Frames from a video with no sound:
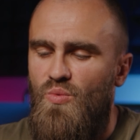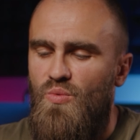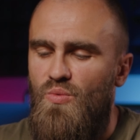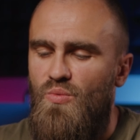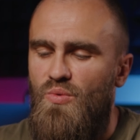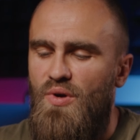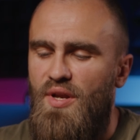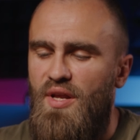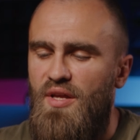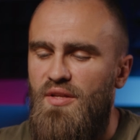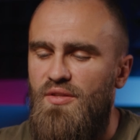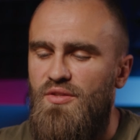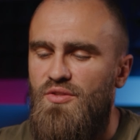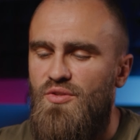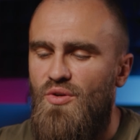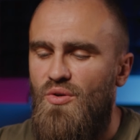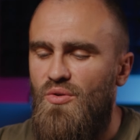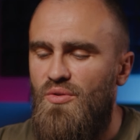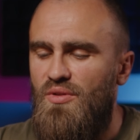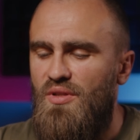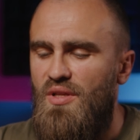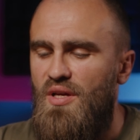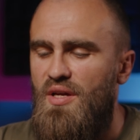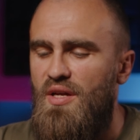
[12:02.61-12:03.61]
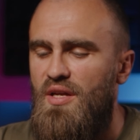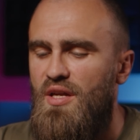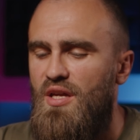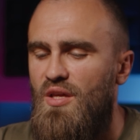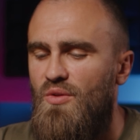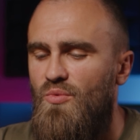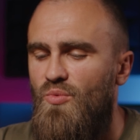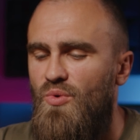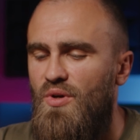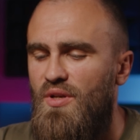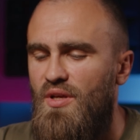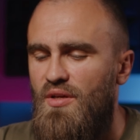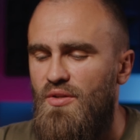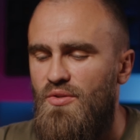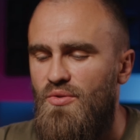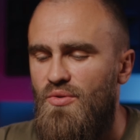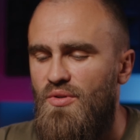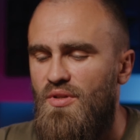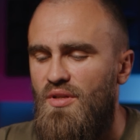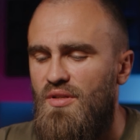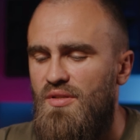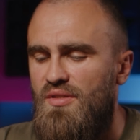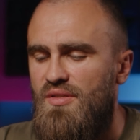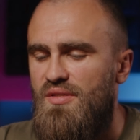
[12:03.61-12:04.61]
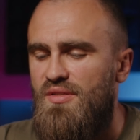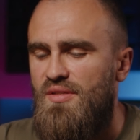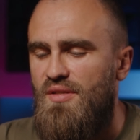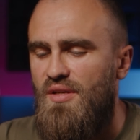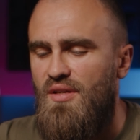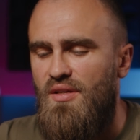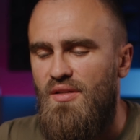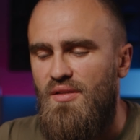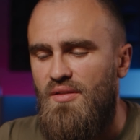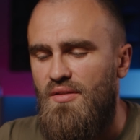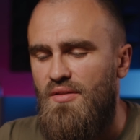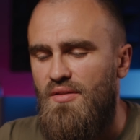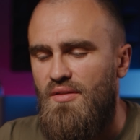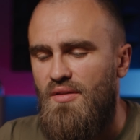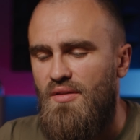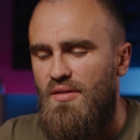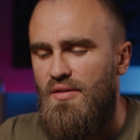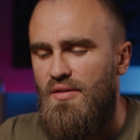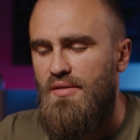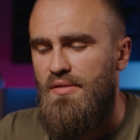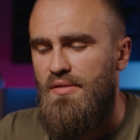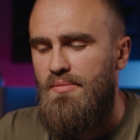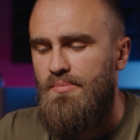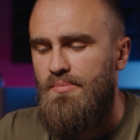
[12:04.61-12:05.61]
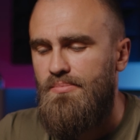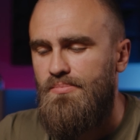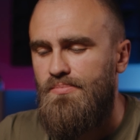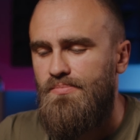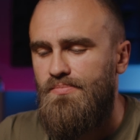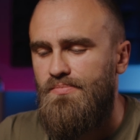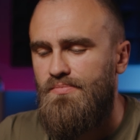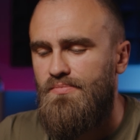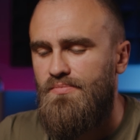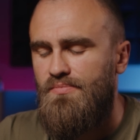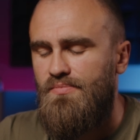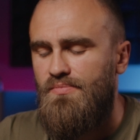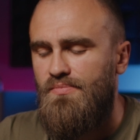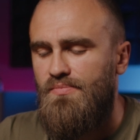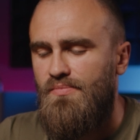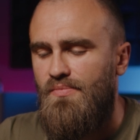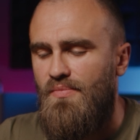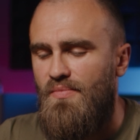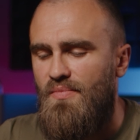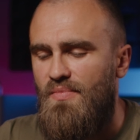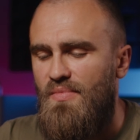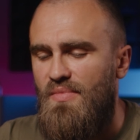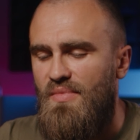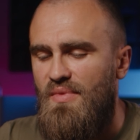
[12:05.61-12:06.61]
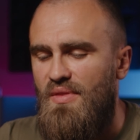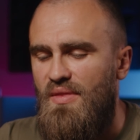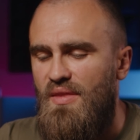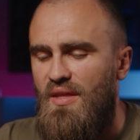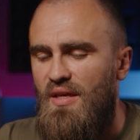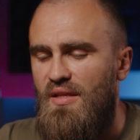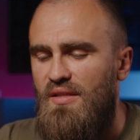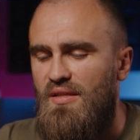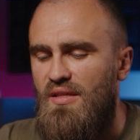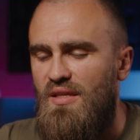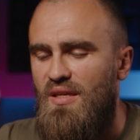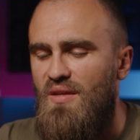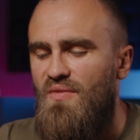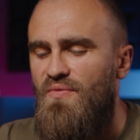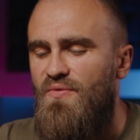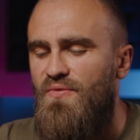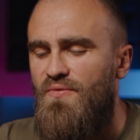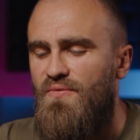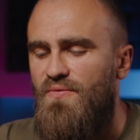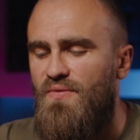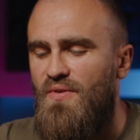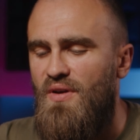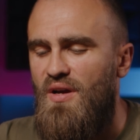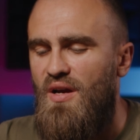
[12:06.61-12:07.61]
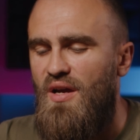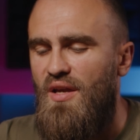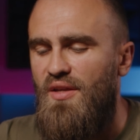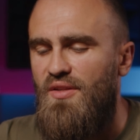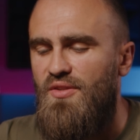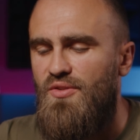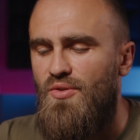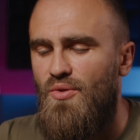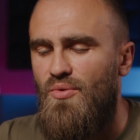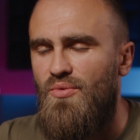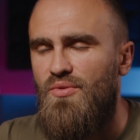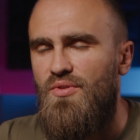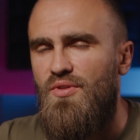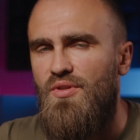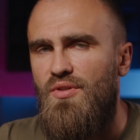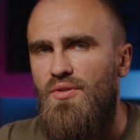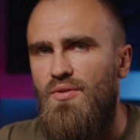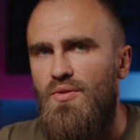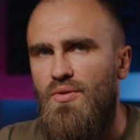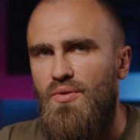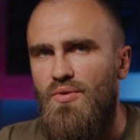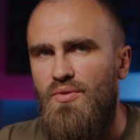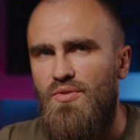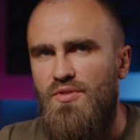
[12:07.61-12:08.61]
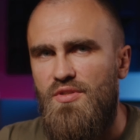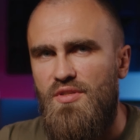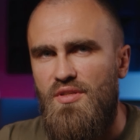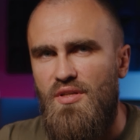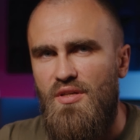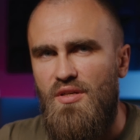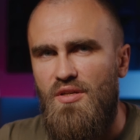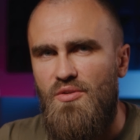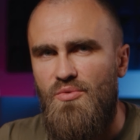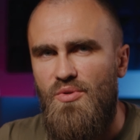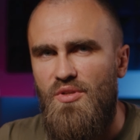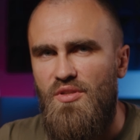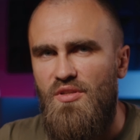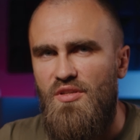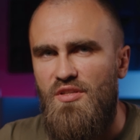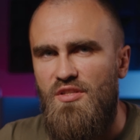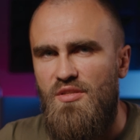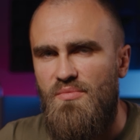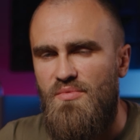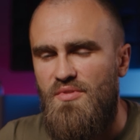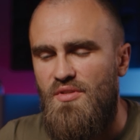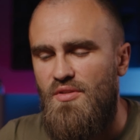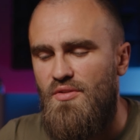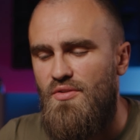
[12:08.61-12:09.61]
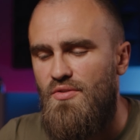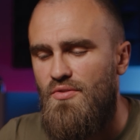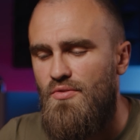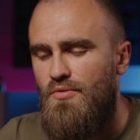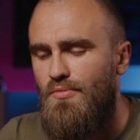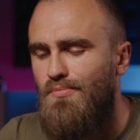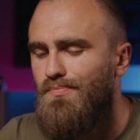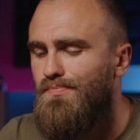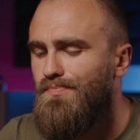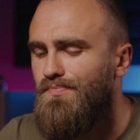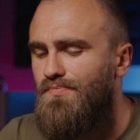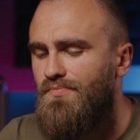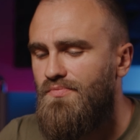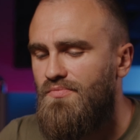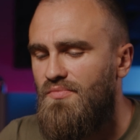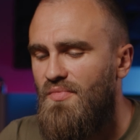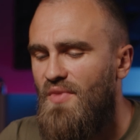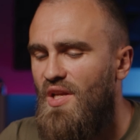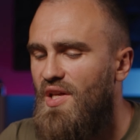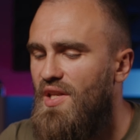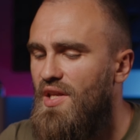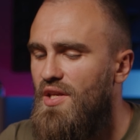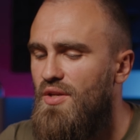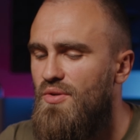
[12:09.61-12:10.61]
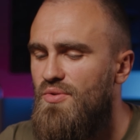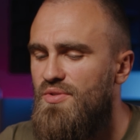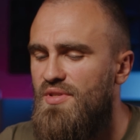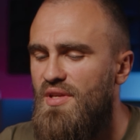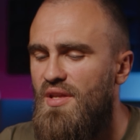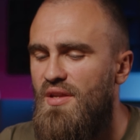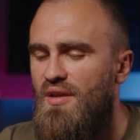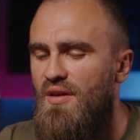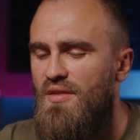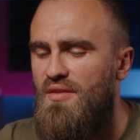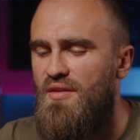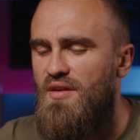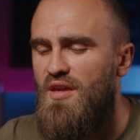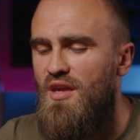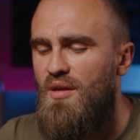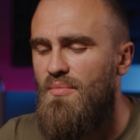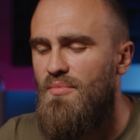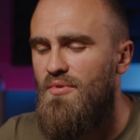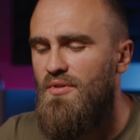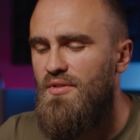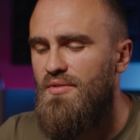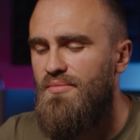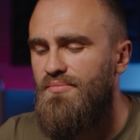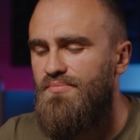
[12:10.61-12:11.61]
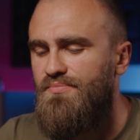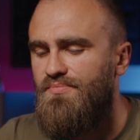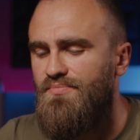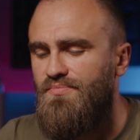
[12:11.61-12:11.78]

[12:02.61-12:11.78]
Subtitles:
What I don't like and what I don't understand, that if I don't use RED SMC2 and I use any other camera,